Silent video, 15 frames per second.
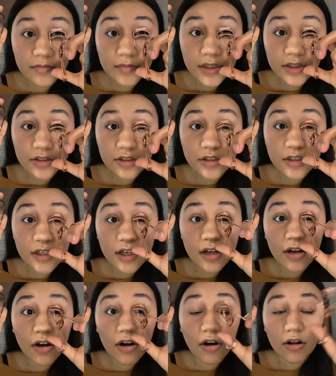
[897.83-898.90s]
Make sure you get
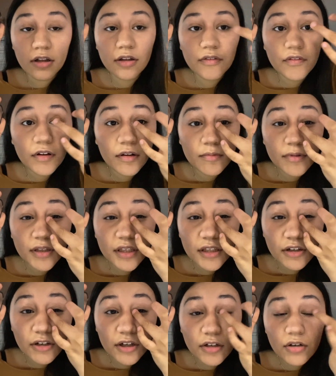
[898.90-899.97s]
all of them,
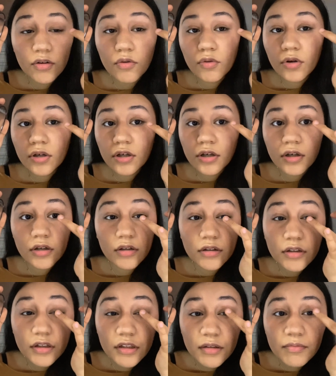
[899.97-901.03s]
your inner corner,
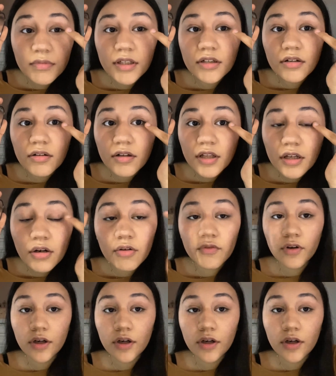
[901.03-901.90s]
in the middle, and over